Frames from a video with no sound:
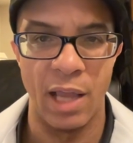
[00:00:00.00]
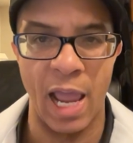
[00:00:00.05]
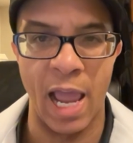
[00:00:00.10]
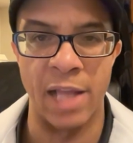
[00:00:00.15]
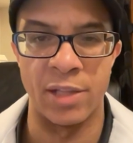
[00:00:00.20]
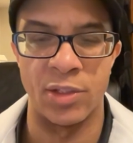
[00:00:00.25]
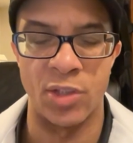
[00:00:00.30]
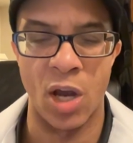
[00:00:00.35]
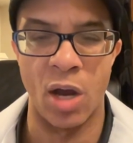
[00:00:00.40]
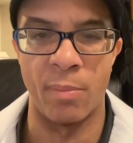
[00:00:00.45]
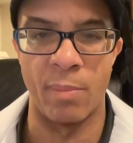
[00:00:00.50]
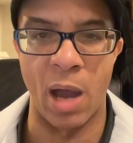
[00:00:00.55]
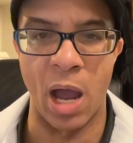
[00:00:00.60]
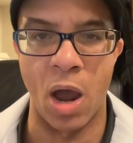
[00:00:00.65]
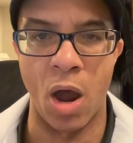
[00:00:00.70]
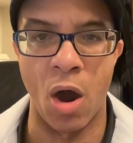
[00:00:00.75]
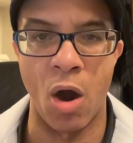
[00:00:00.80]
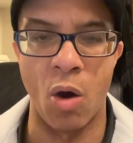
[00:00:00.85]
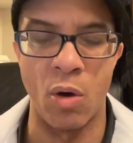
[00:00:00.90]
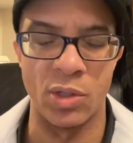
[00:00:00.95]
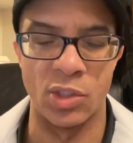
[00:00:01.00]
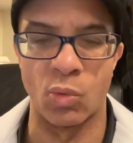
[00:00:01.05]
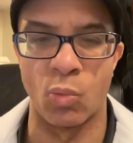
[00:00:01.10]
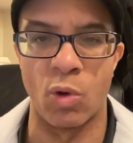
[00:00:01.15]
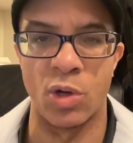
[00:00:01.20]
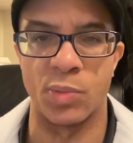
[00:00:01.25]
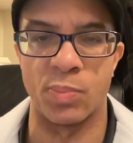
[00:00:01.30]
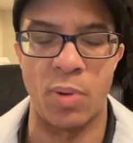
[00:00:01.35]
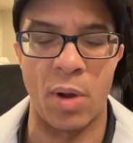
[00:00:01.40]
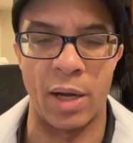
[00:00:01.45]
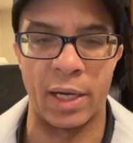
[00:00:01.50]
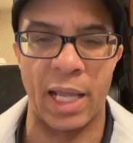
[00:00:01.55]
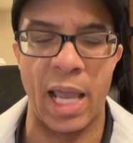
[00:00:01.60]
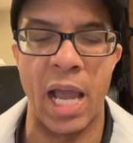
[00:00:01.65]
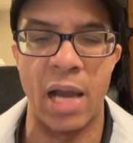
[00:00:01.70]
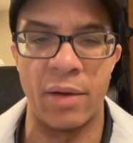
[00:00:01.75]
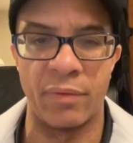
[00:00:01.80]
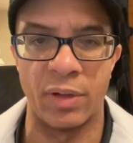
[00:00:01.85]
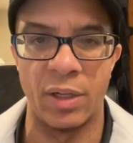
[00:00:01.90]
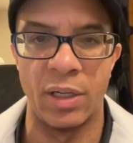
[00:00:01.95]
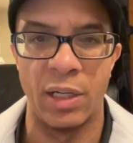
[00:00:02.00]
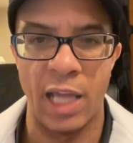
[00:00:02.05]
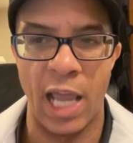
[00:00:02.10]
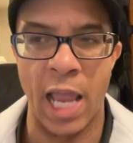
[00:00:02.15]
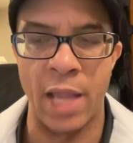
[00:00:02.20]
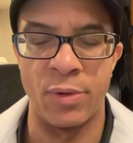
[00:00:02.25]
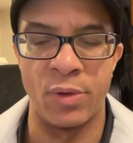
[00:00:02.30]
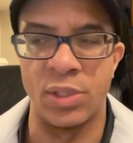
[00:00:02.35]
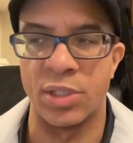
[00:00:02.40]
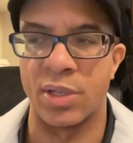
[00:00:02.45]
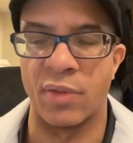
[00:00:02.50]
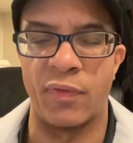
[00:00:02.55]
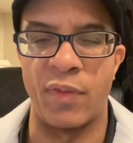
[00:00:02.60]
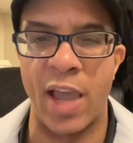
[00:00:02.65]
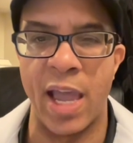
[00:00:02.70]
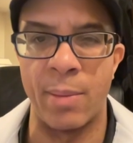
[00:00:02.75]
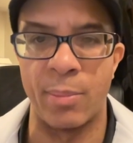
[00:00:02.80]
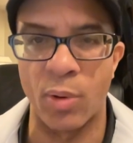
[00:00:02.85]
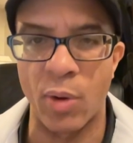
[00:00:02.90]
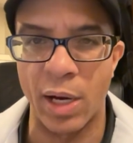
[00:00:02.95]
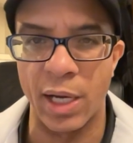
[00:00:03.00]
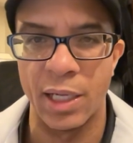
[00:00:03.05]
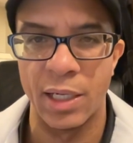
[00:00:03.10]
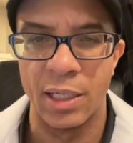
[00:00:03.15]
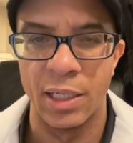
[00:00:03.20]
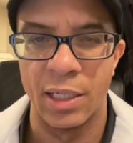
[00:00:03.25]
and talking about, oh, it's the worst product ever, and you're just a fanboy.